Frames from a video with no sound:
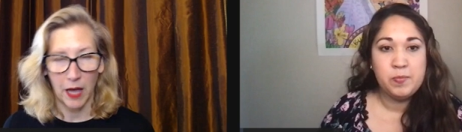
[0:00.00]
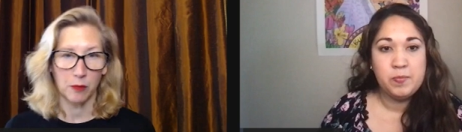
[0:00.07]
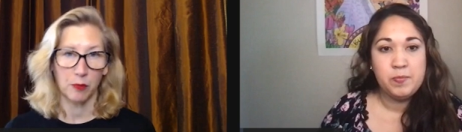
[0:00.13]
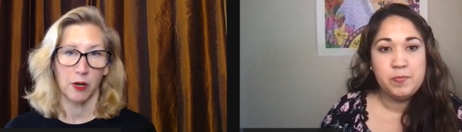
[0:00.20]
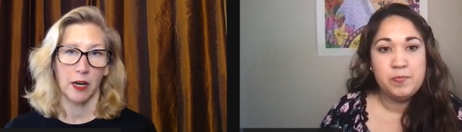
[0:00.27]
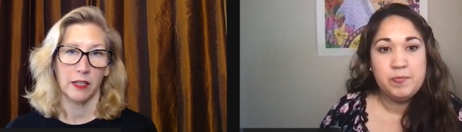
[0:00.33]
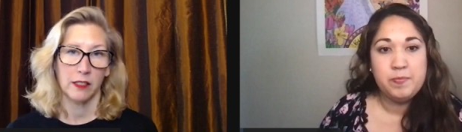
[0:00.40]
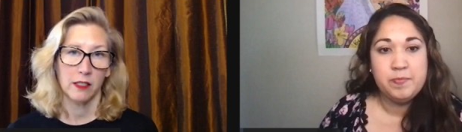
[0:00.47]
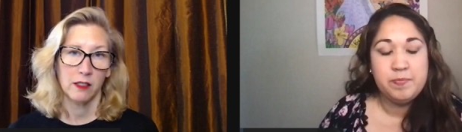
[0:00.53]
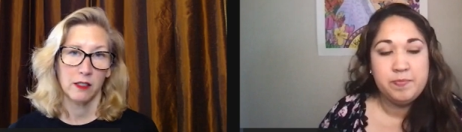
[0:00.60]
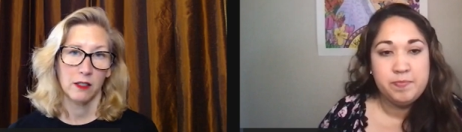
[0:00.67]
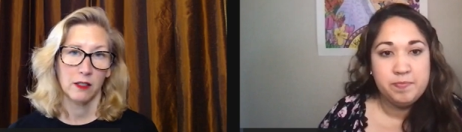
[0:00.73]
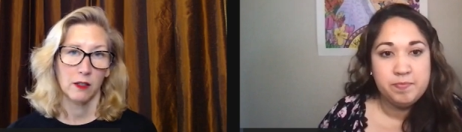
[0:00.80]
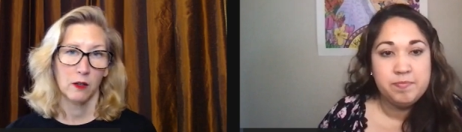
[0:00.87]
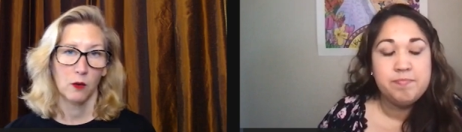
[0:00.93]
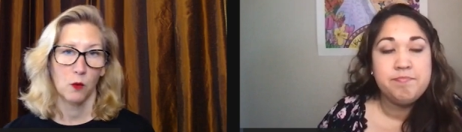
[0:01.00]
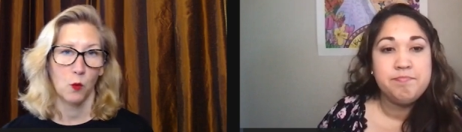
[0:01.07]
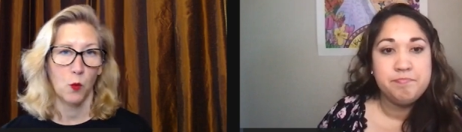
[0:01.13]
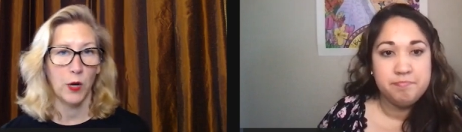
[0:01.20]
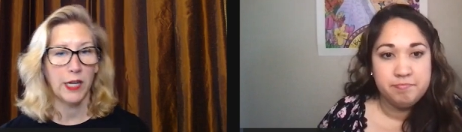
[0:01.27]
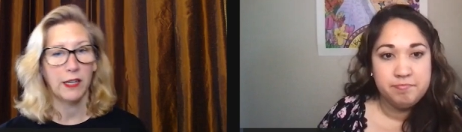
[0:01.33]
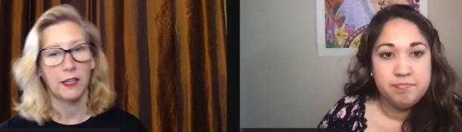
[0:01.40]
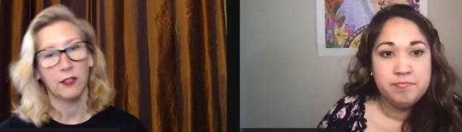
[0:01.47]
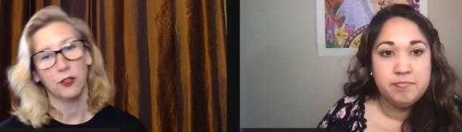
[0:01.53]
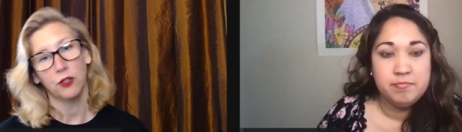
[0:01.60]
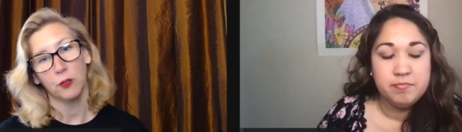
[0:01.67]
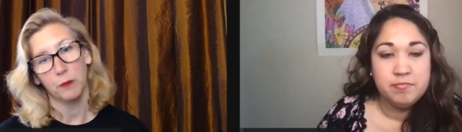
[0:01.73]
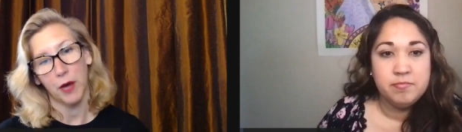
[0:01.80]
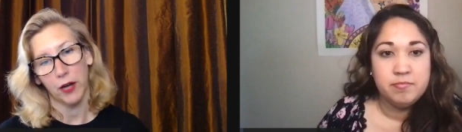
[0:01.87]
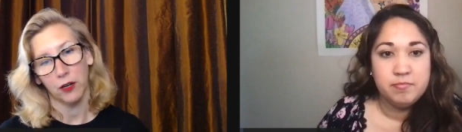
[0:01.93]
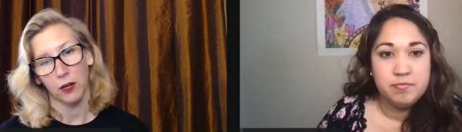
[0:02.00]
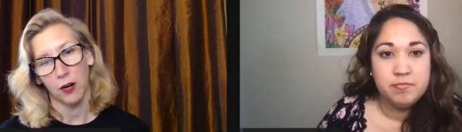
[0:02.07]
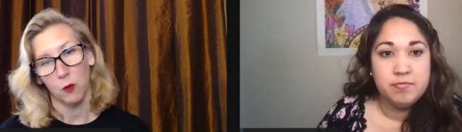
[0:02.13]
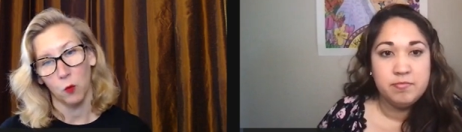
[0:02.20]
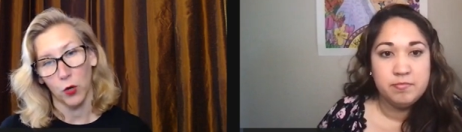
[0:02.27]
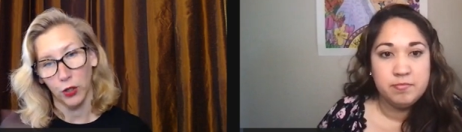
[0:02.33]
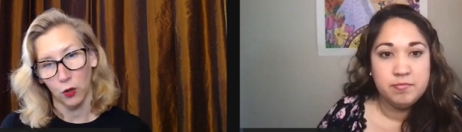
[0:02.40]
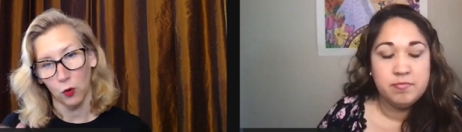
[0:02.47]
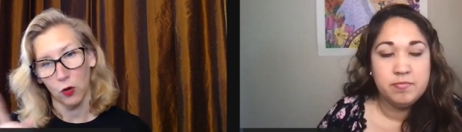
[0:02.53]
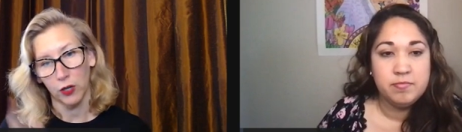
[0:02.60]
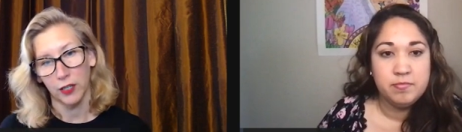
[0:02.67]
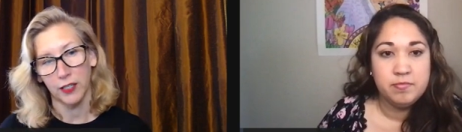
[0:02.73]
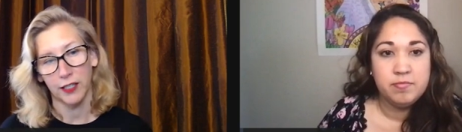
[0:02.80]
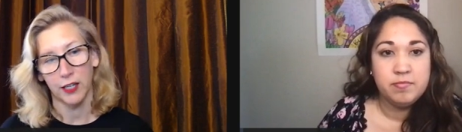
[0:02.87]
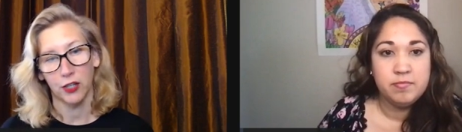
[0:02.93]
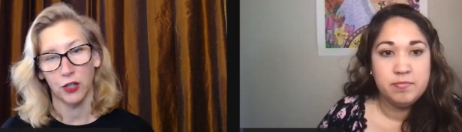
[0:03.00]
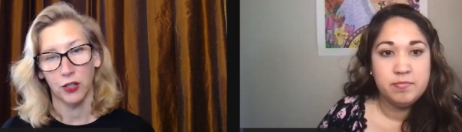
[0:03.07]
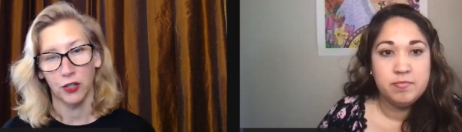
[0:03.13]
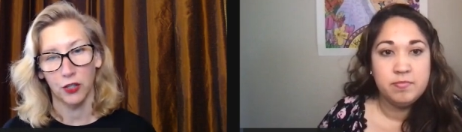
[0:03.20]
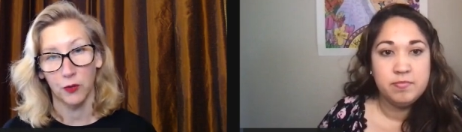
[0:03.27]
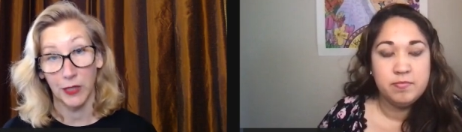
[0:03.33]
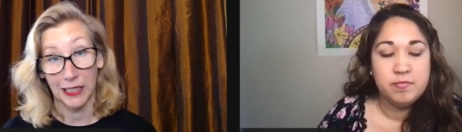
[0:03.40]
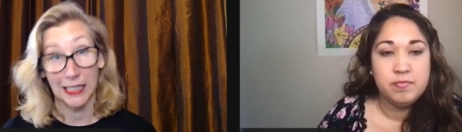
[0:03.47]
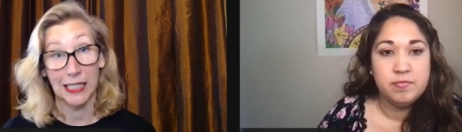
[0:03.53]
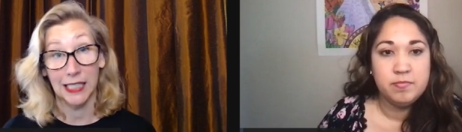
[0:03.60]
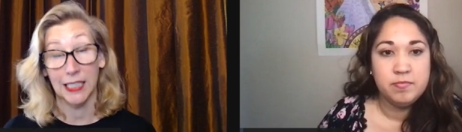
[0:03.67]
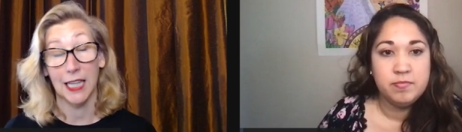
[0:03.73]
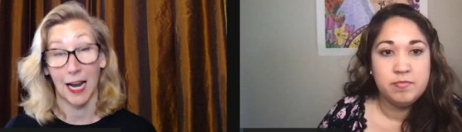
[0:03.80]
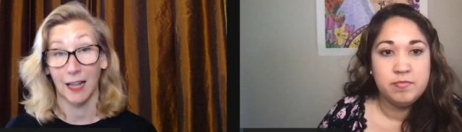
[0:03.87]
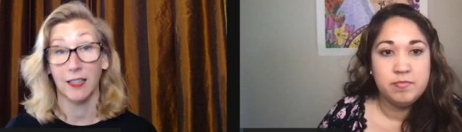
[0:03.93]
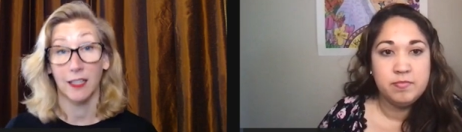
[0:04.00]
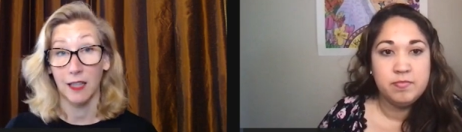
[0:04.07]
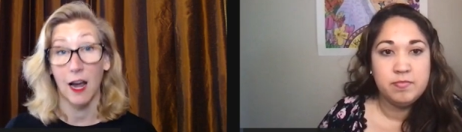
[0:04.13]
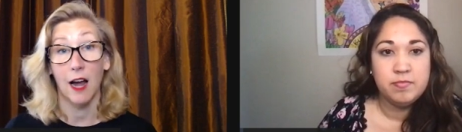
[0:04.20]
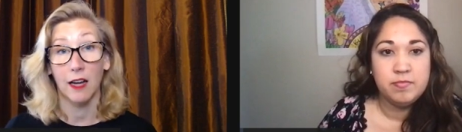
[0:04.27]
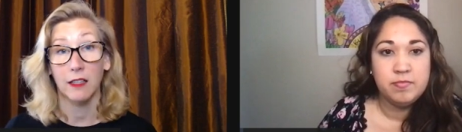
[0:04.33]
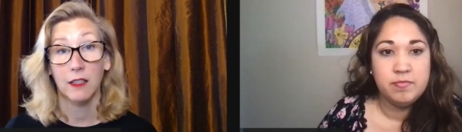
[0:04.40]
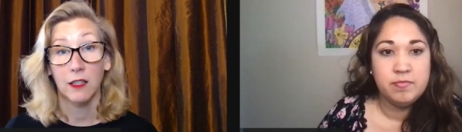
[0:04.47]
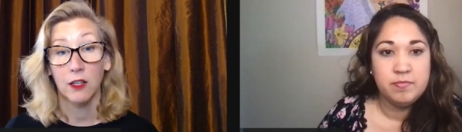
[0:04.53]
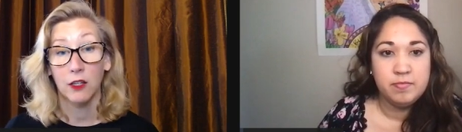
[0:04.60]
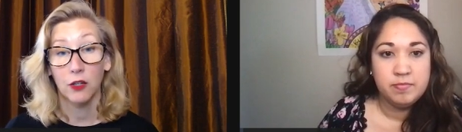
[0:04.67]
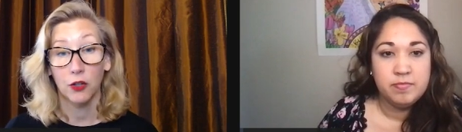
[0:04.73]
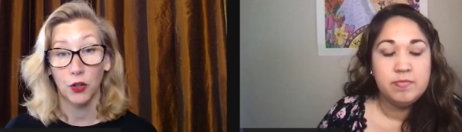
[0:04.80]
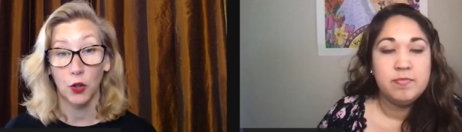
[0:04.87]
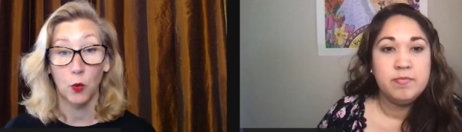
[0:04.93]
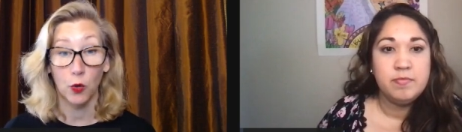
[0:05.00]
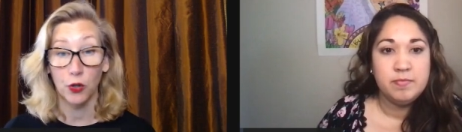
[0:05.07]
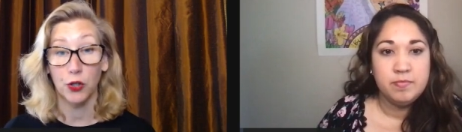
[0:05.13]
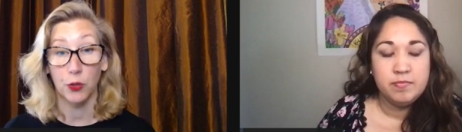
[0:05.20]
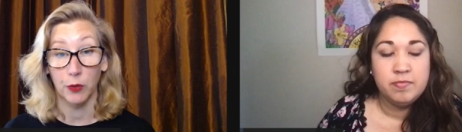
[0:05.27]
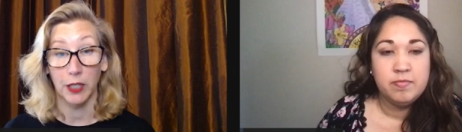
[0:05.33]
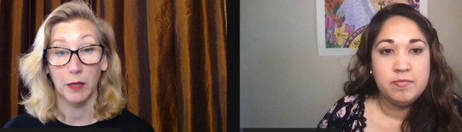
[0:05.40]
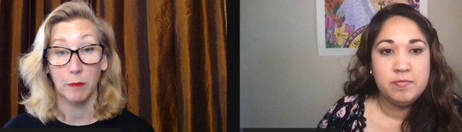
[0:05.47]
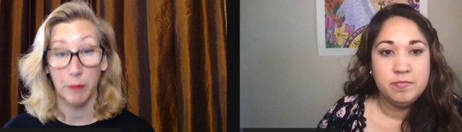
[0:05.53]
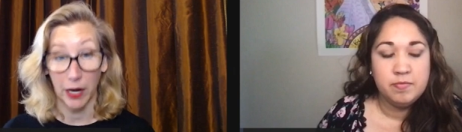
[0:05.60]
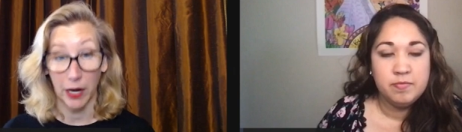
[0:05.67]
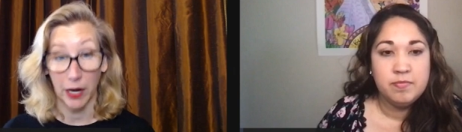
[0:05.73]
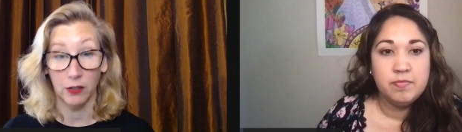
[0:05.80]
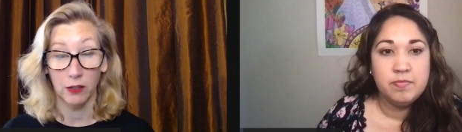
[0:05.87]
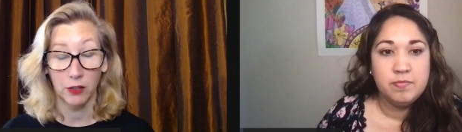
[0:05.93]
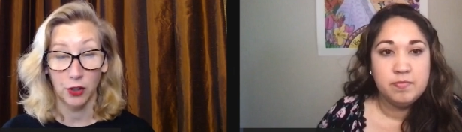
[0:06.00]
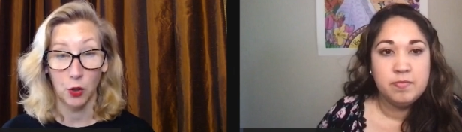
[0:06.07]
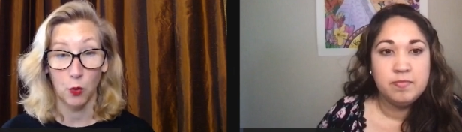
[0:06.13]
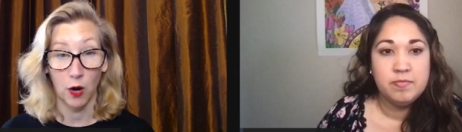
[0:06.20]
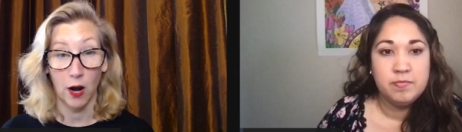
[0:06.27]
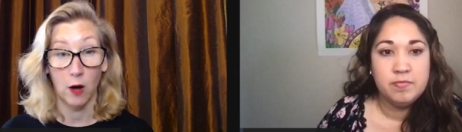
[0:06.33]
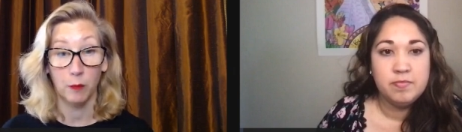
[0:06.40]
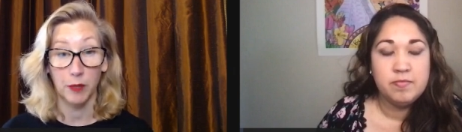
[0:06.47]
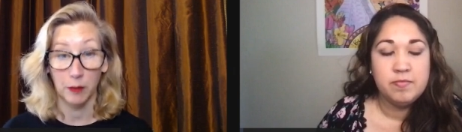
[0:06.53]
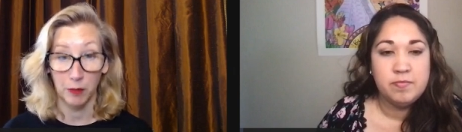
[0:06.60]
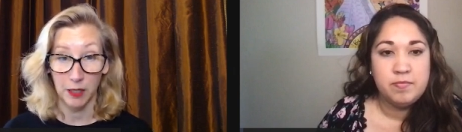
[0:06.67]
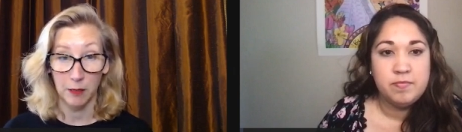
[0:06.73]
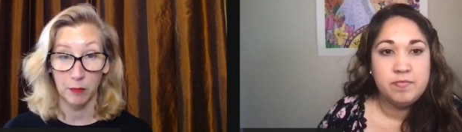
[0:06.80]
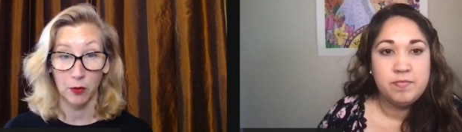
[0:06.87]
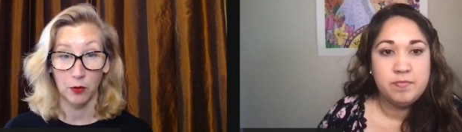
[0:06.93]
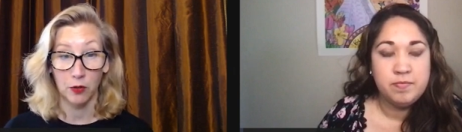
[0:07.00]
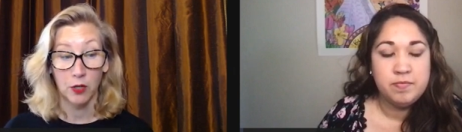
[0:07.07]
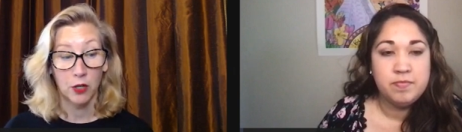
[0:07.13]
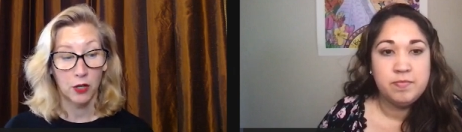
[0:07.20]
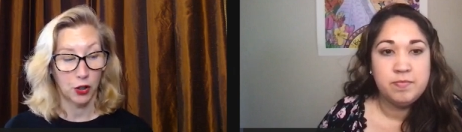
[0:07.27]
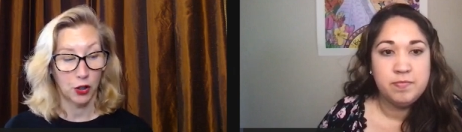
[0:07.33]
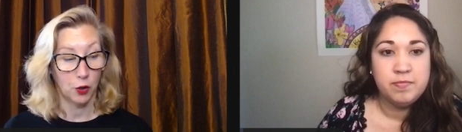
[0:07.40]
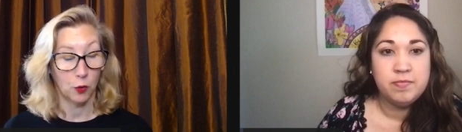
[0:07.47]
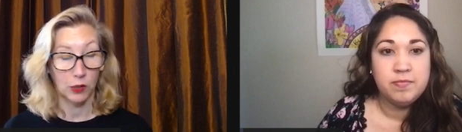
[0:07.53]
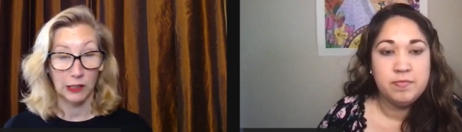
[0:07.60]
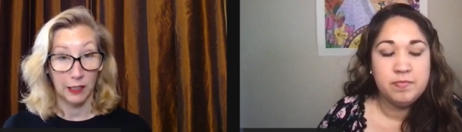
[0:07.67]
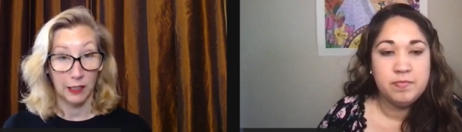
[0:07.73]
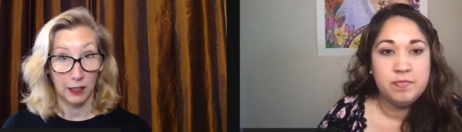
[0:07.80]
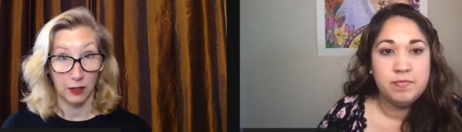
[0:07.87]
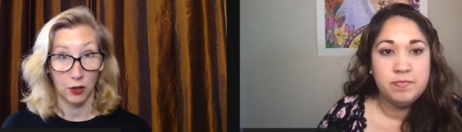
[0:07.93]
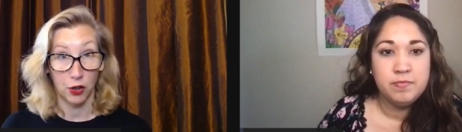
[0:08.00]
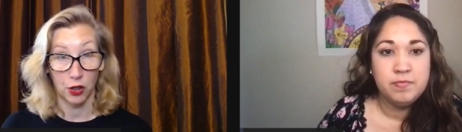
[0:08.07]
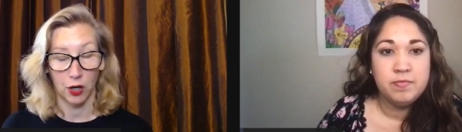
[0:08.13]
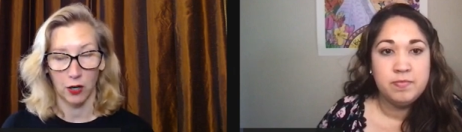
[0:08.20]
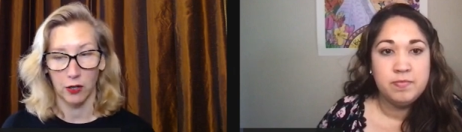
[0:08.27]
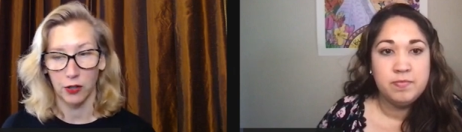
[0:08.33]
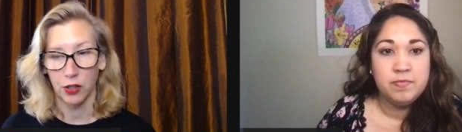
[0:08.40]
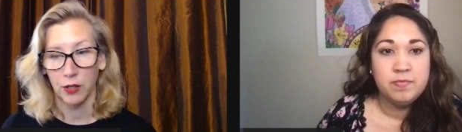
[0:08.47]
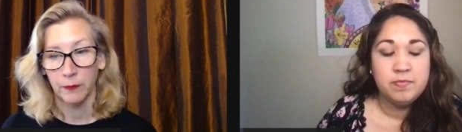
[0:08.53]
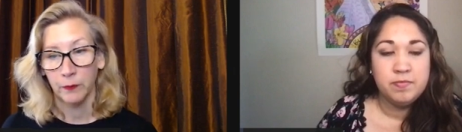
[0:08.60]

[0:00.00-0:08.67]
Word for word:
Speaker 1: depressed, we need to do better. And what your organization is doing is exactly that. You are doing better. You are helping people. You are leading the charge.